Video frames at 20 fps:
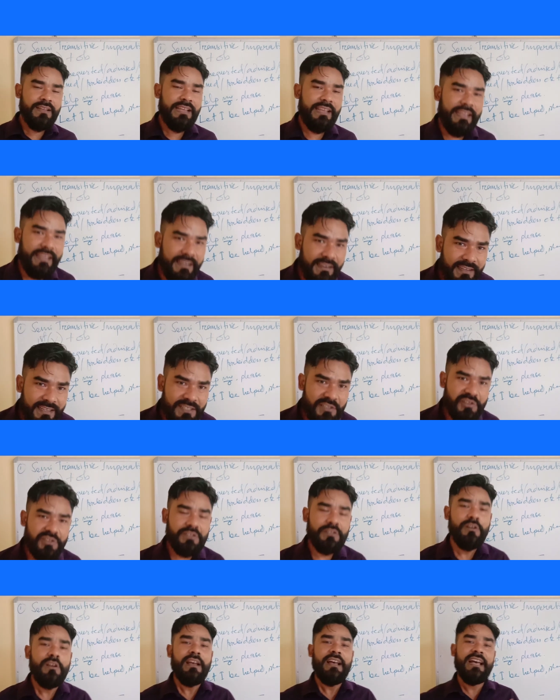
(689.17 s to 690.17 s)

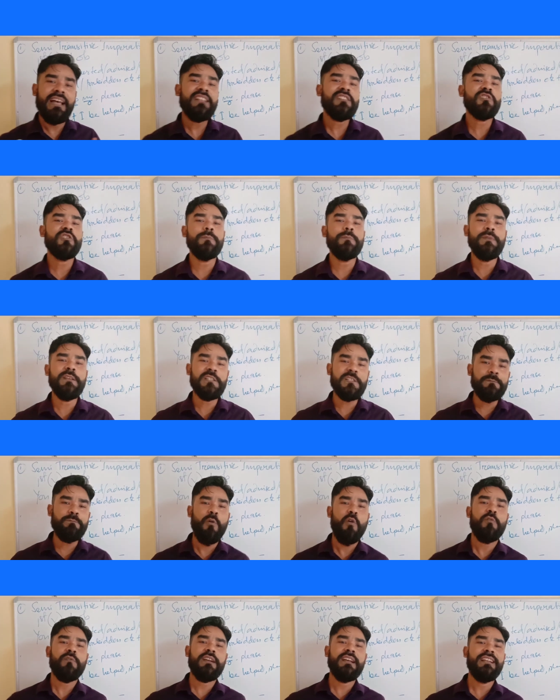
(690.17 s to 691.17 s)
English has to be
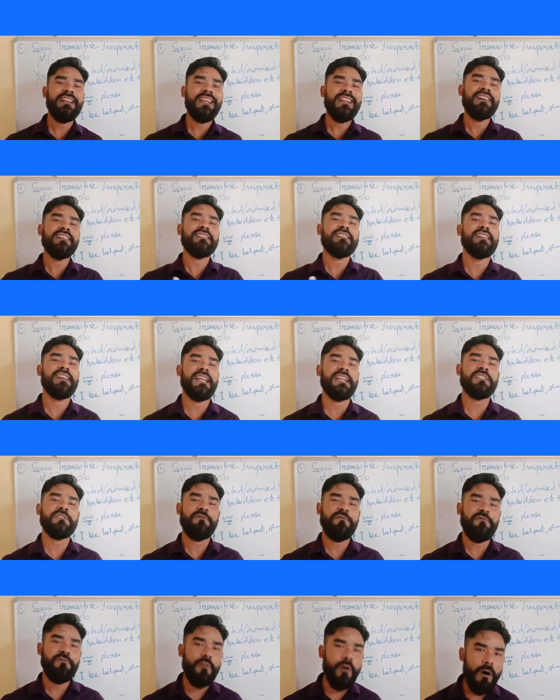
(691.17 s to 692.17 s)
spoken in a correct
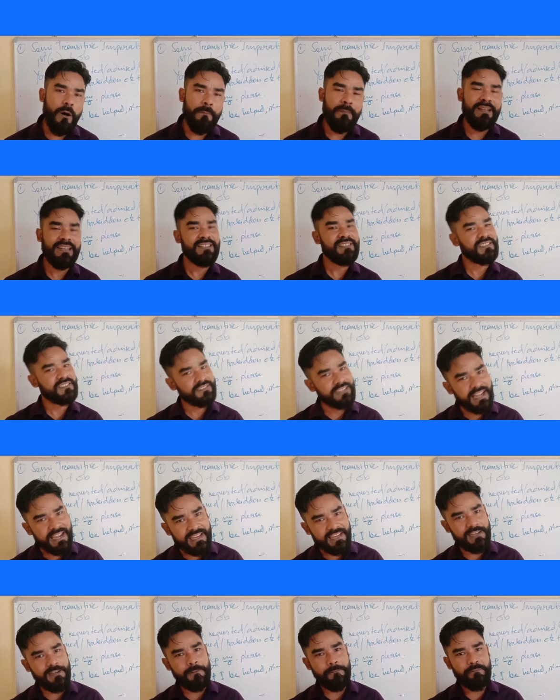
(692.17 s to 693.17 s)
form and
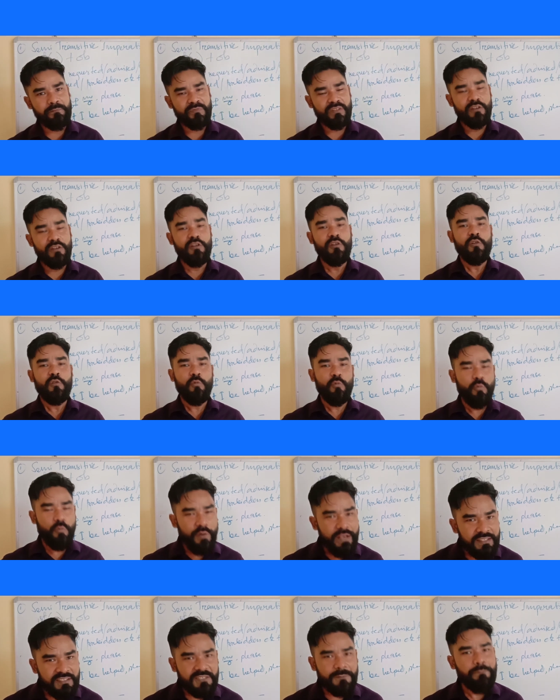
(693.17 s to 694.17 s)
style
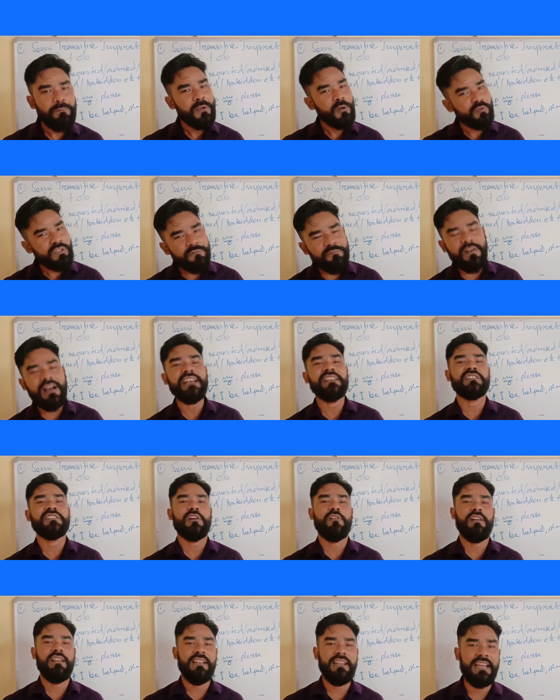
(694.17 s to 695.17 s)
which beautifies
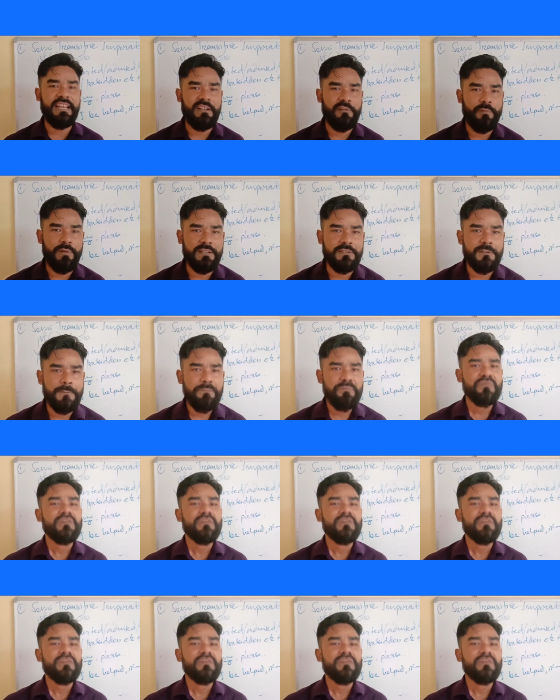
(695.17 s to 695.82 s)
our language.